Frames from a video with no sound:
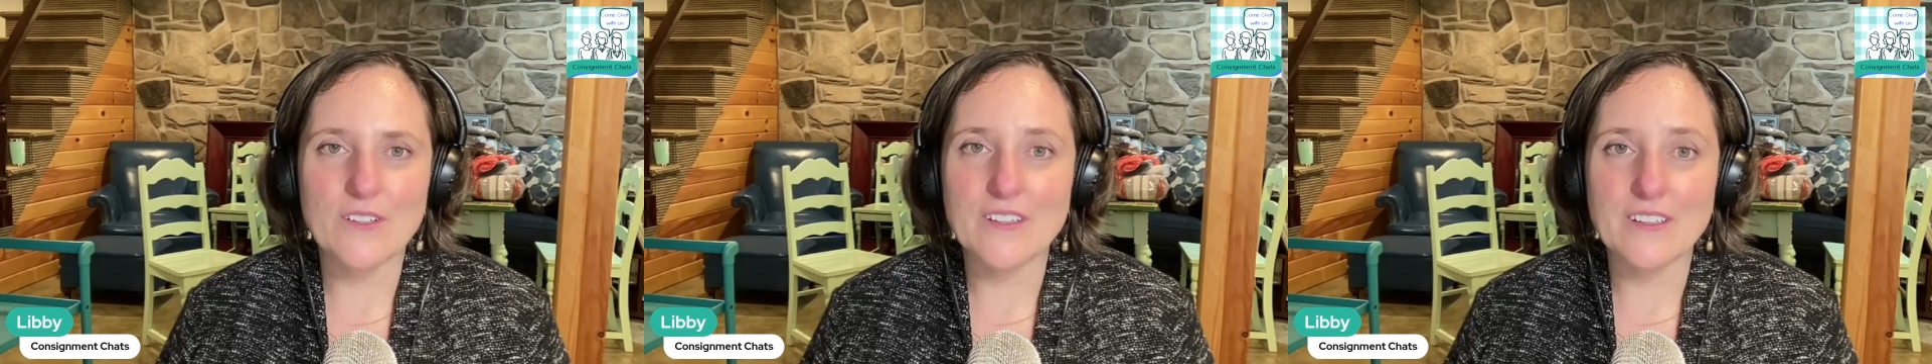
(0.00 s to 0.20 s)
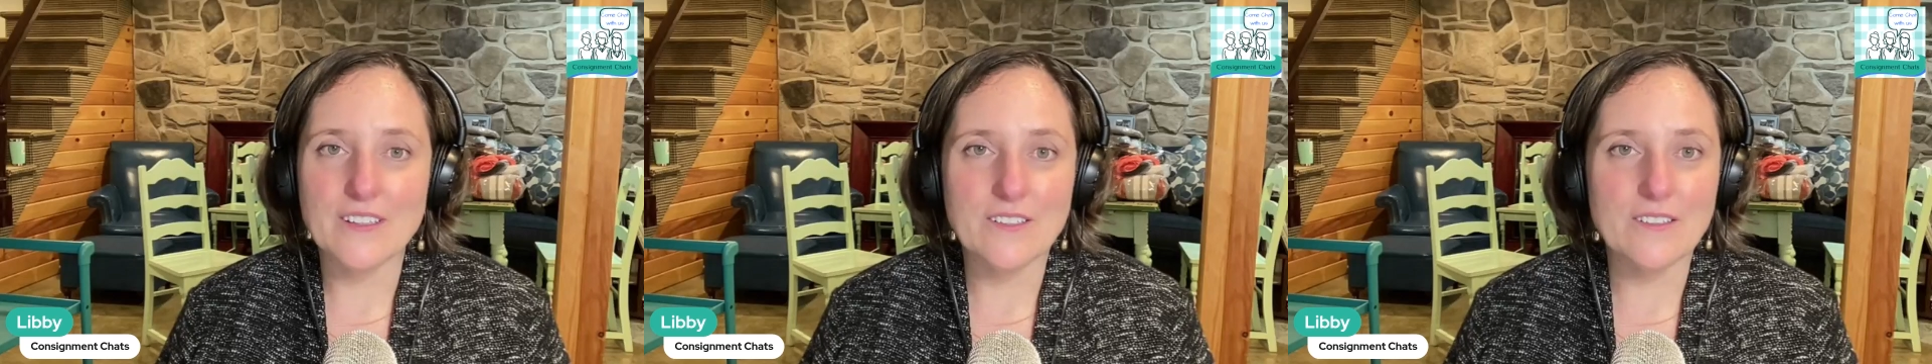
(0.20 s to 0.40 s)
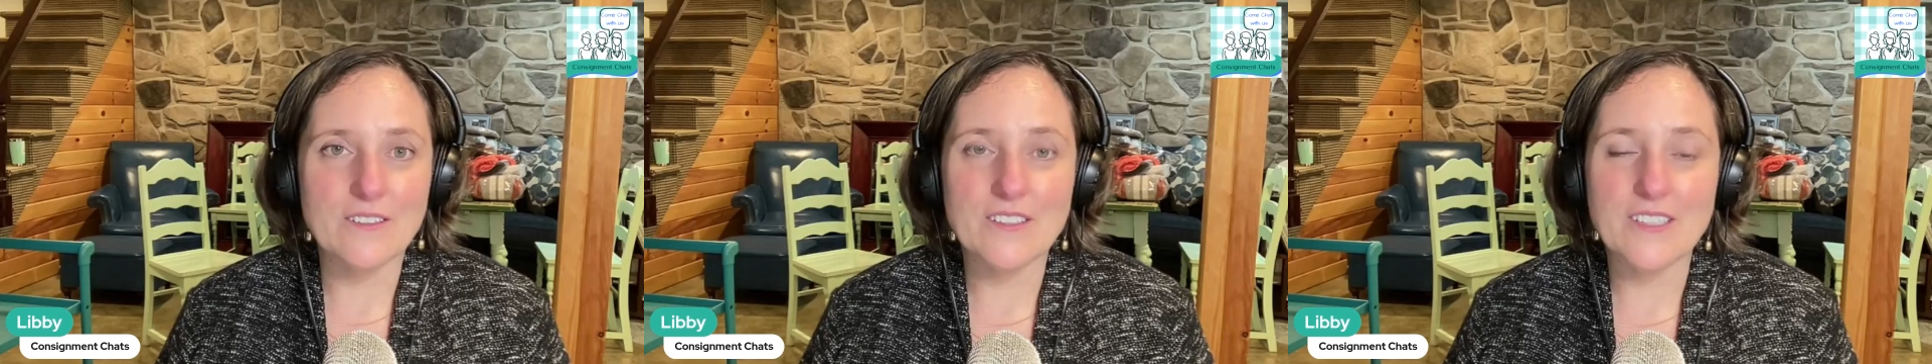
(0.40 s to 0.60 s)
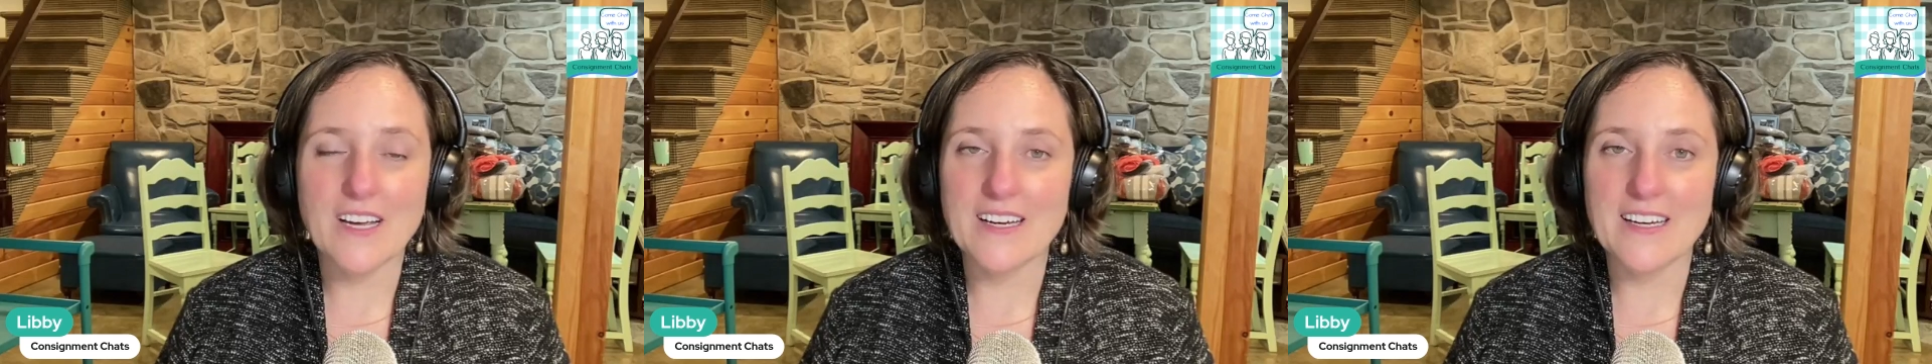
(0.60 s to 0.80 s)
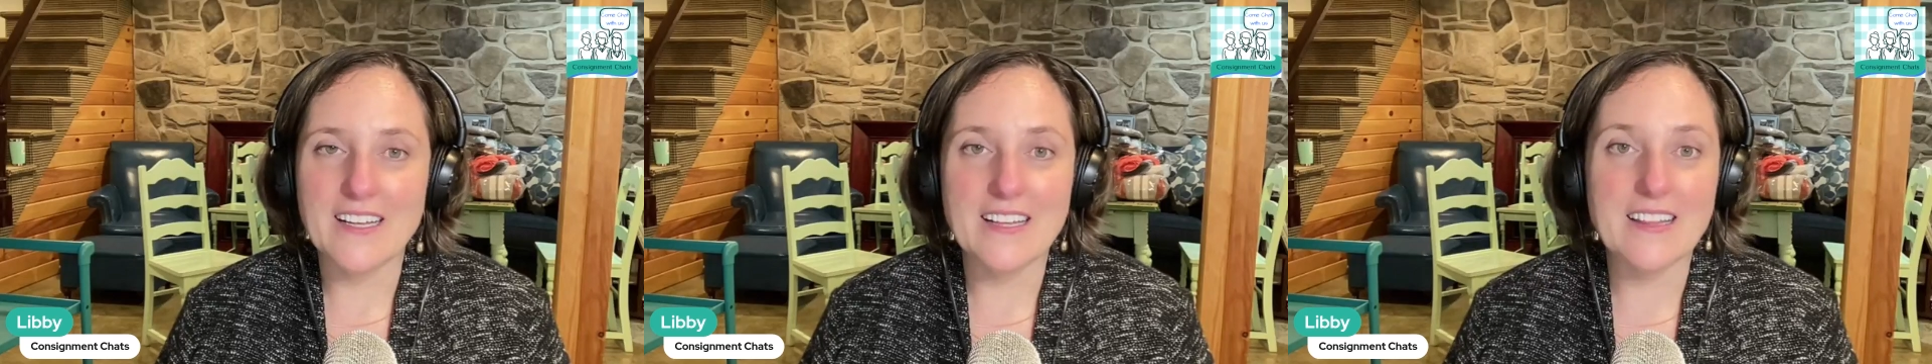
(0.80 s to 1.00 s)
little
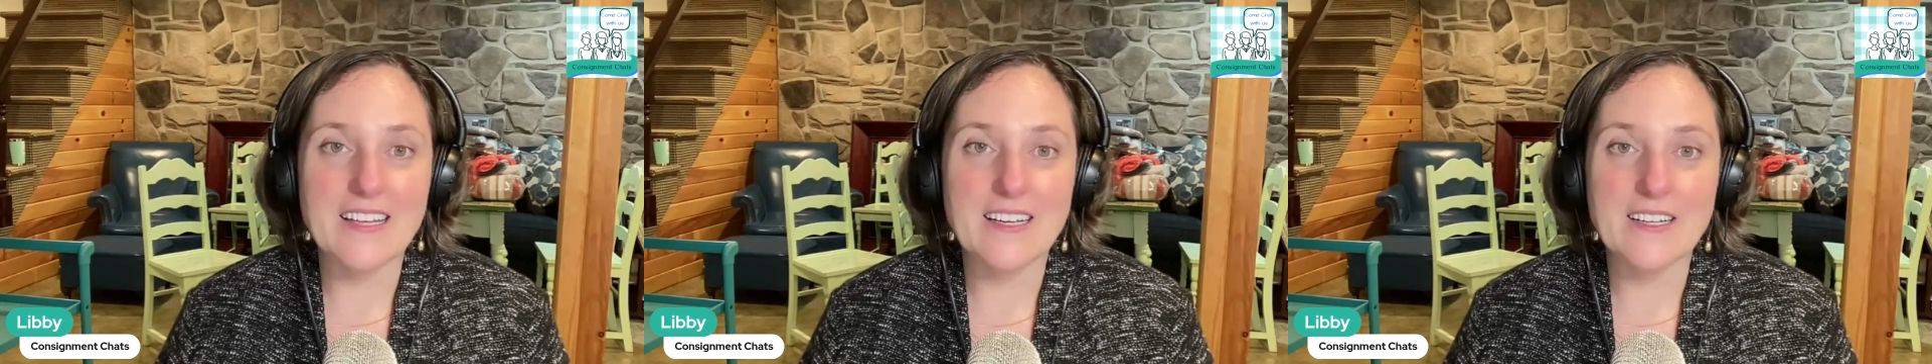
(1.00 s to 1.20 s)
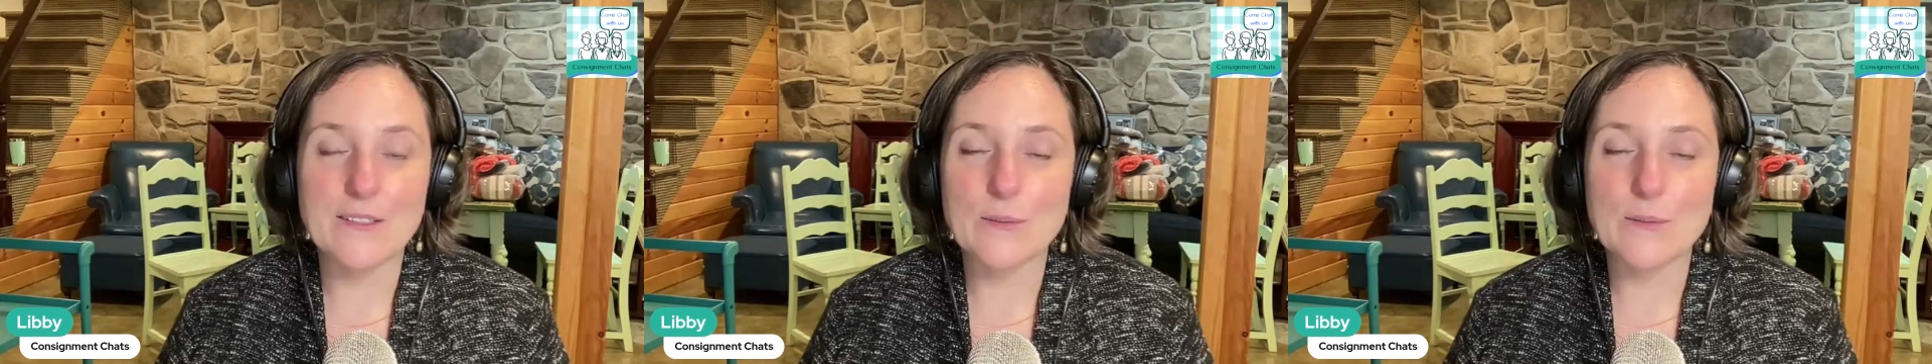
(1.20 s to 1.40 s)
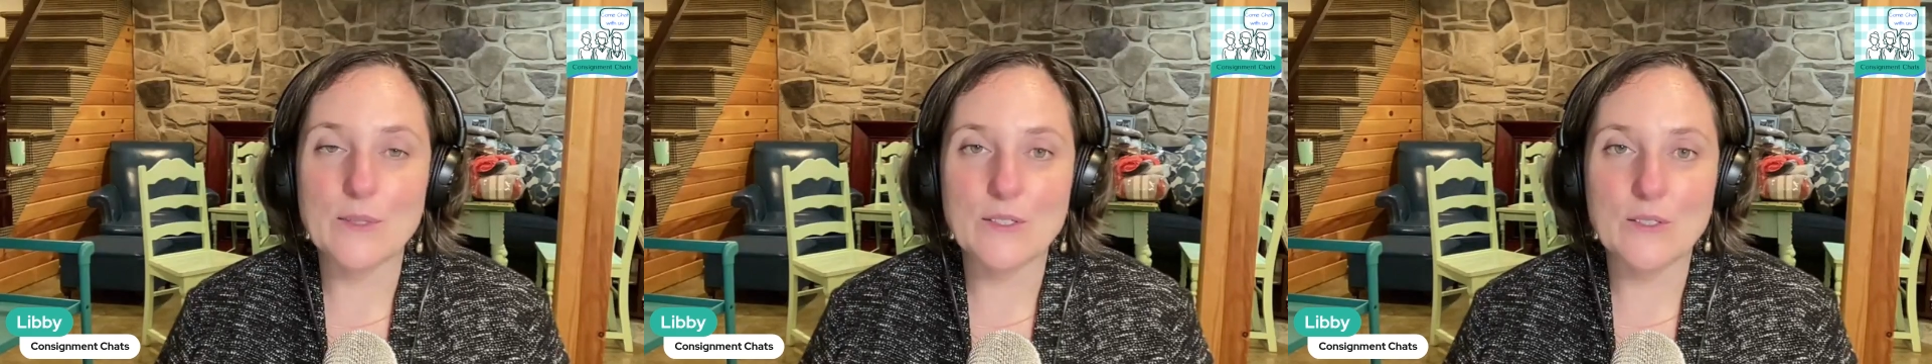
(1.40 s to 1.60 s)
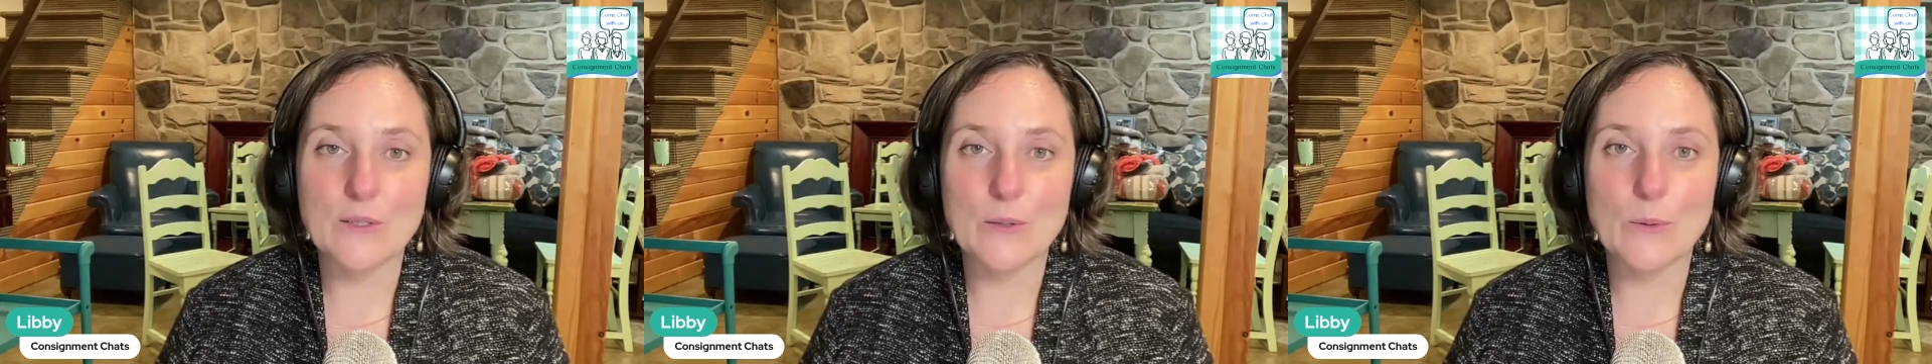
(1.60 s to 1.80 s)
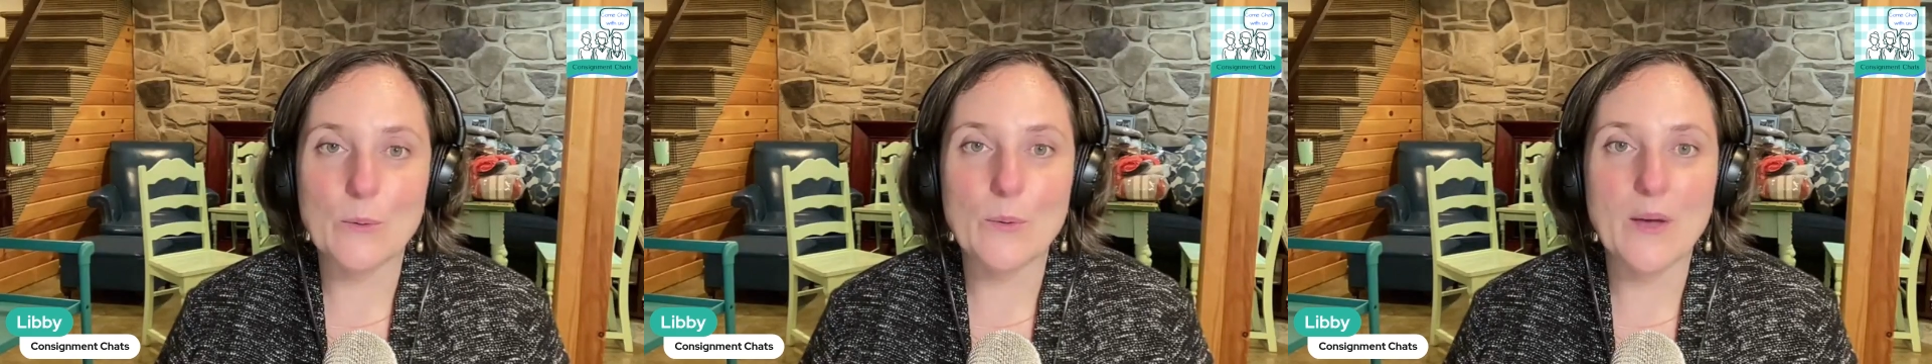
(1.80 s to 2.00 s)
tiny things we
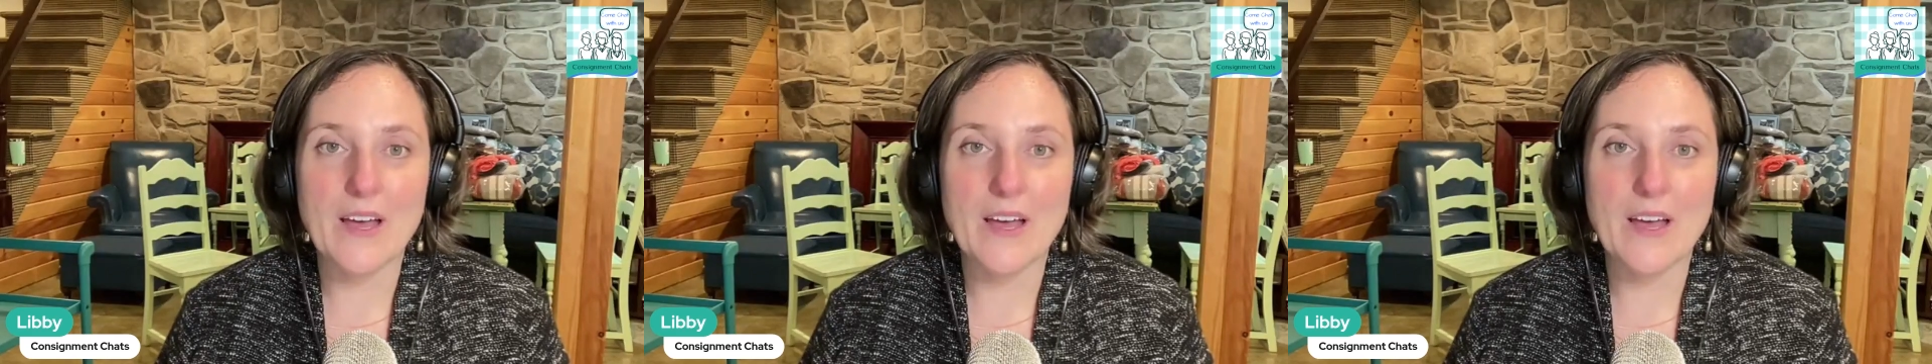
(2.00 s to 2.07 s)
do